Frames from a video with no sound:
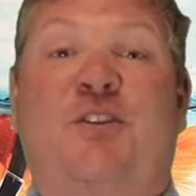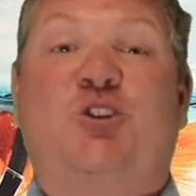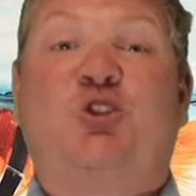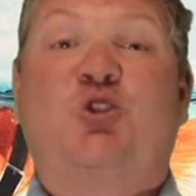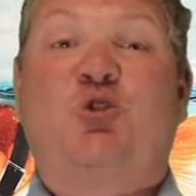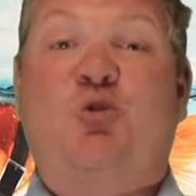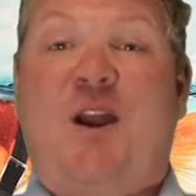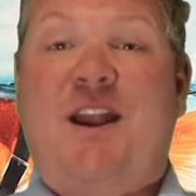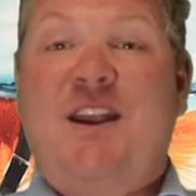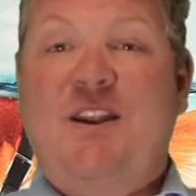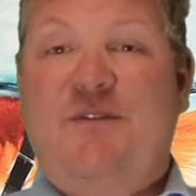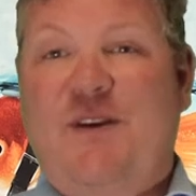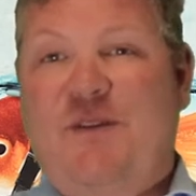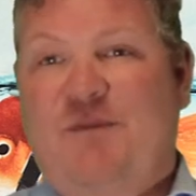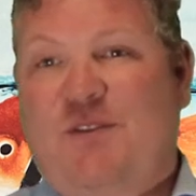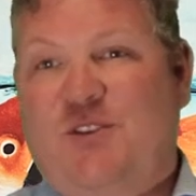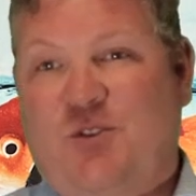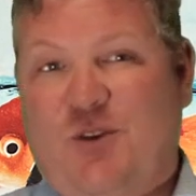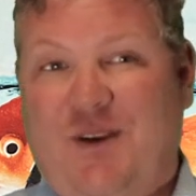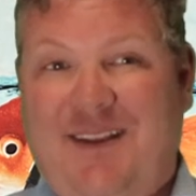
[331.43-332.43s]
The trend of
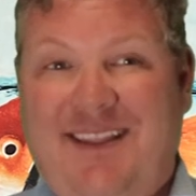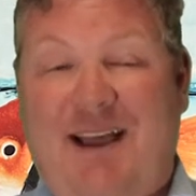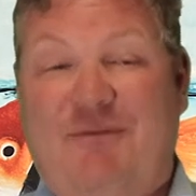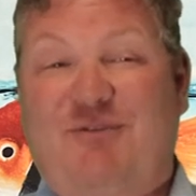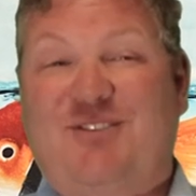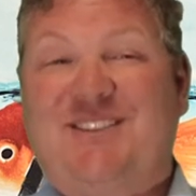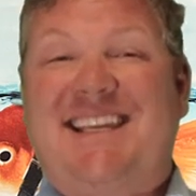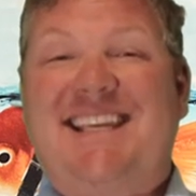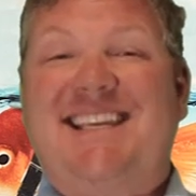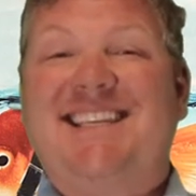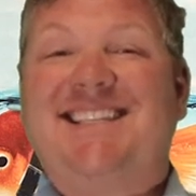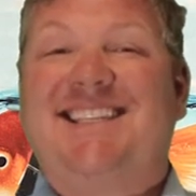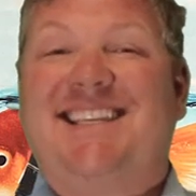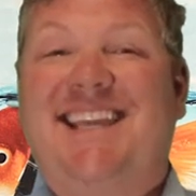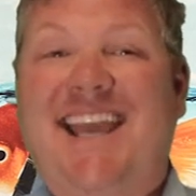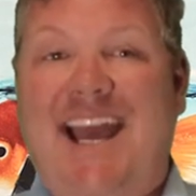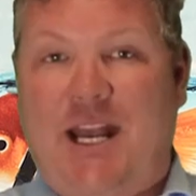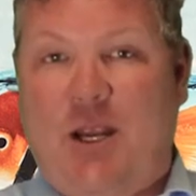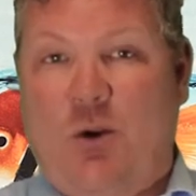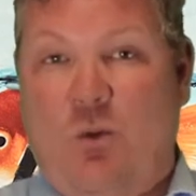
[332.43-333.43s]
inventory levels is
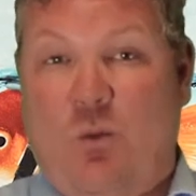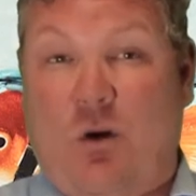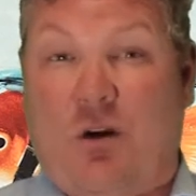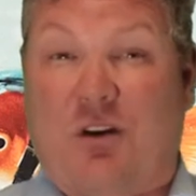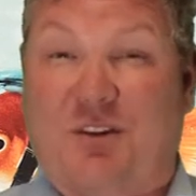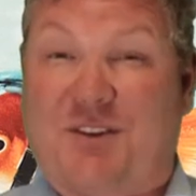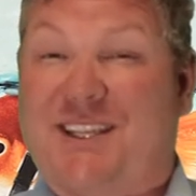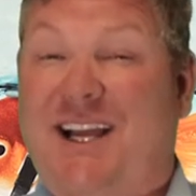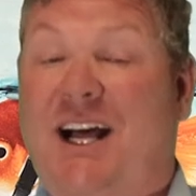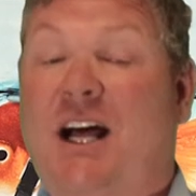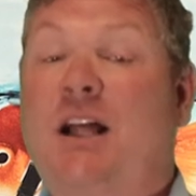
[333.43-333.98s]
getting worse,